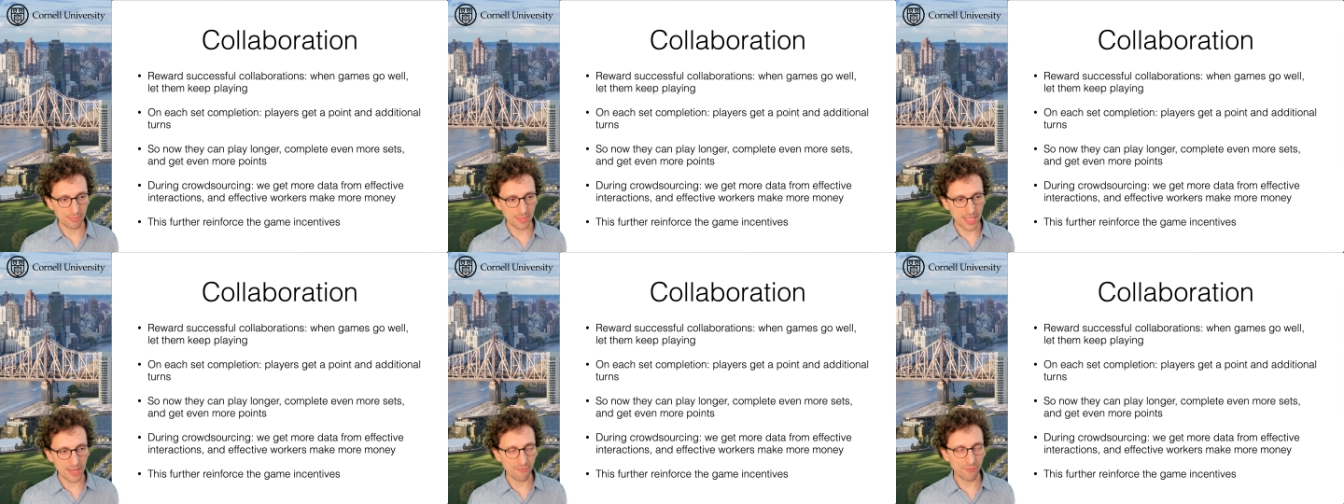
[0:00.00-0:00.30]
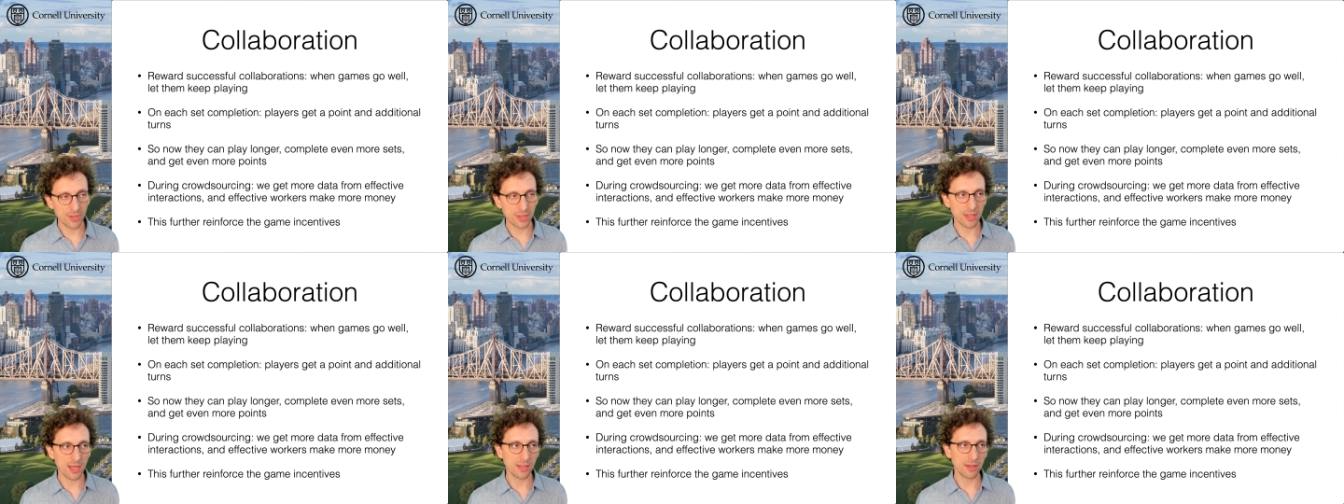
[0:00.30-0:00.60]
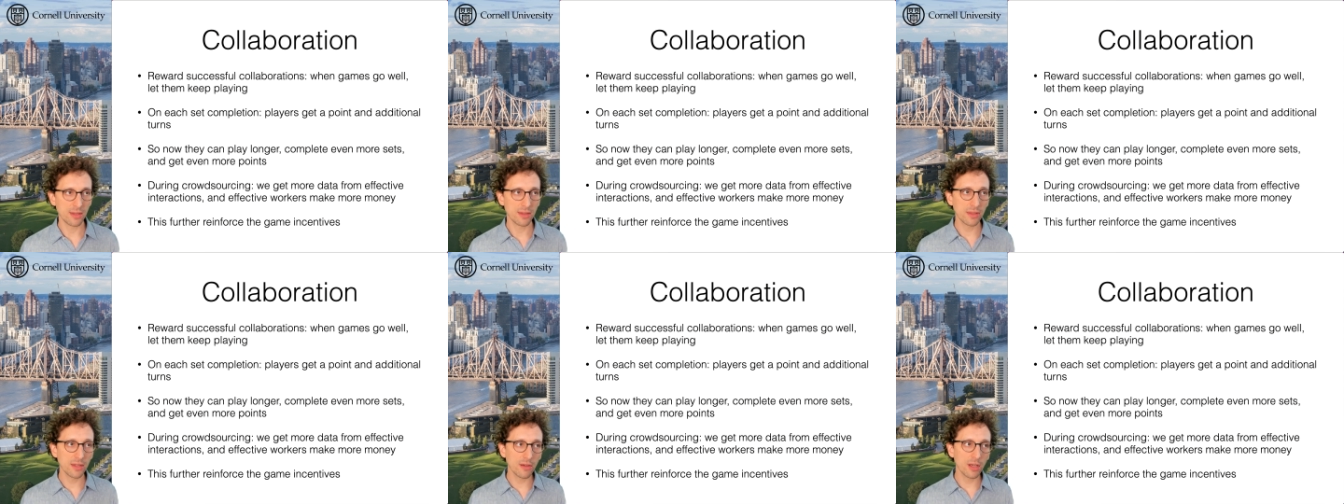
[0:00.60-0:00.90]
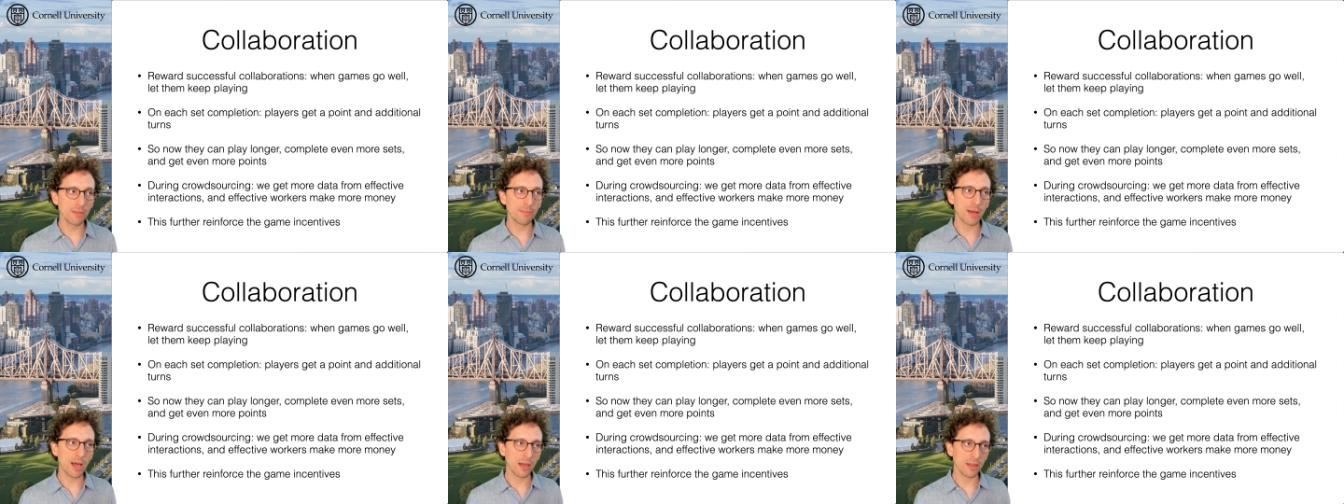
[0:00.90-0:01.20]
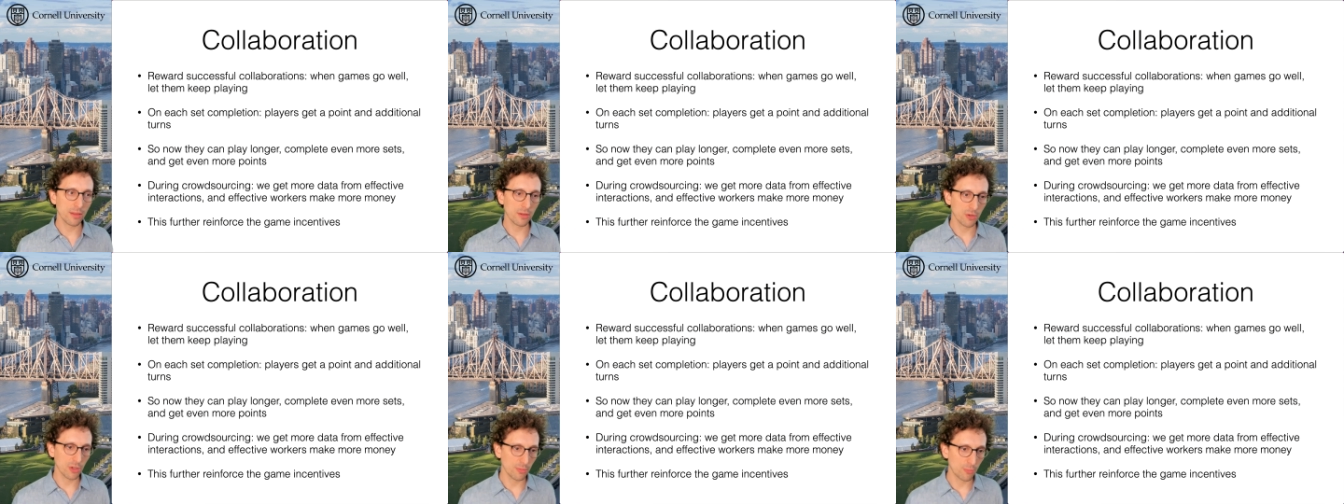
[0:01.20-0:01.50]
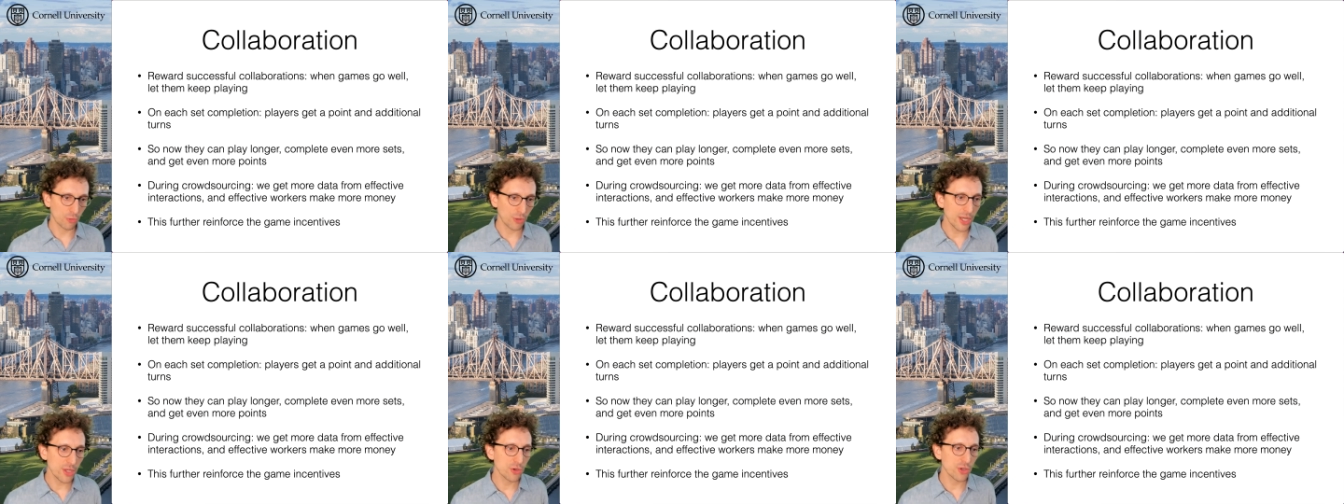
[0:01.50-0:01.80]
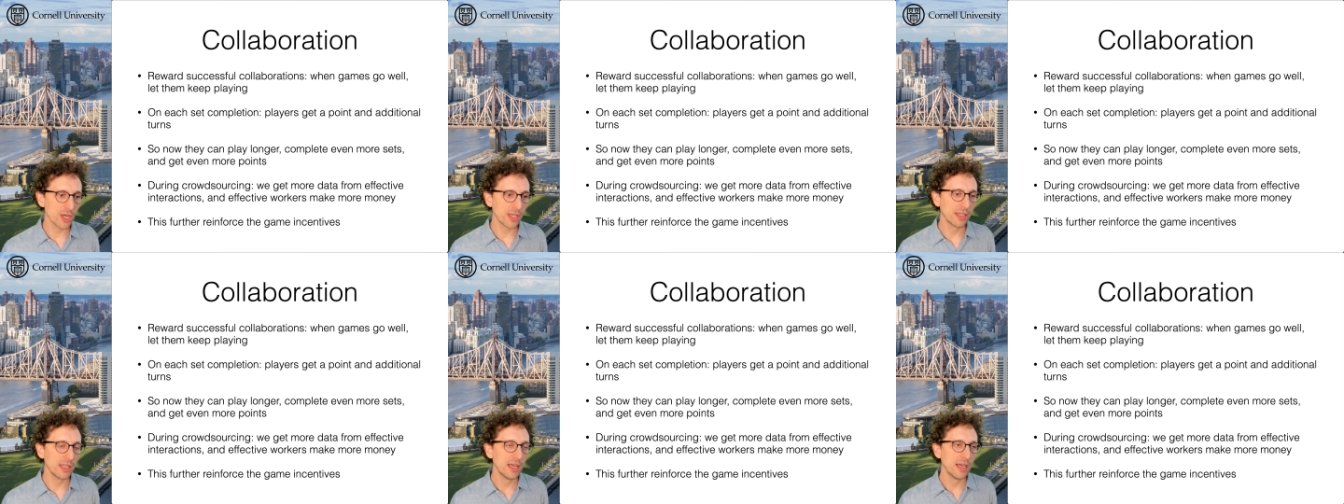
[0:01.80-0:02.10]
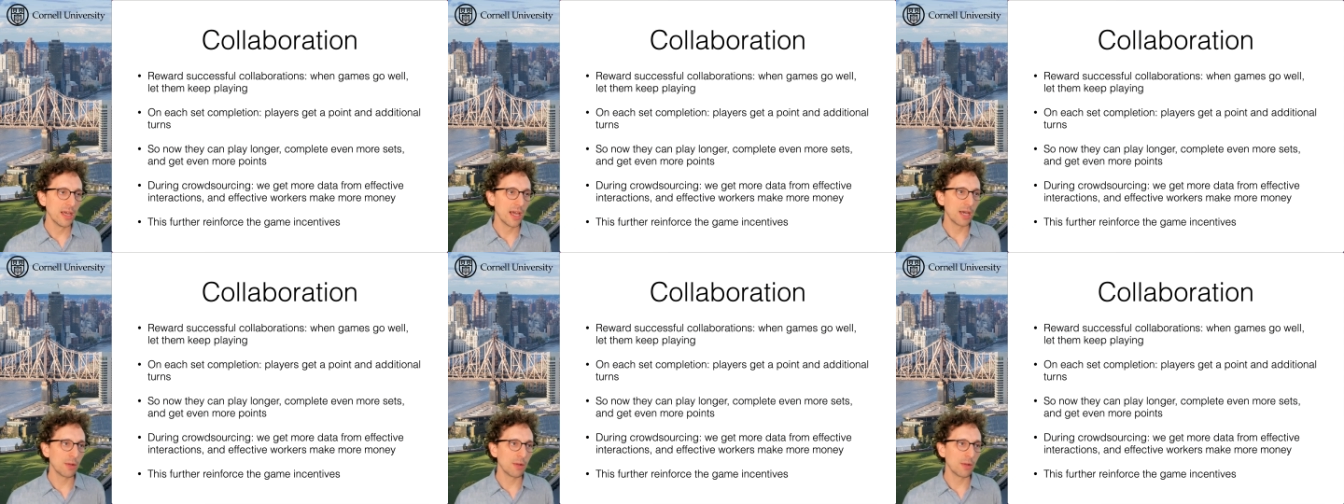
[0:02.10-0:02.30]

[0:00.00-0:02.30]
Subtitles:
emphasize in CerealBar is collaboration,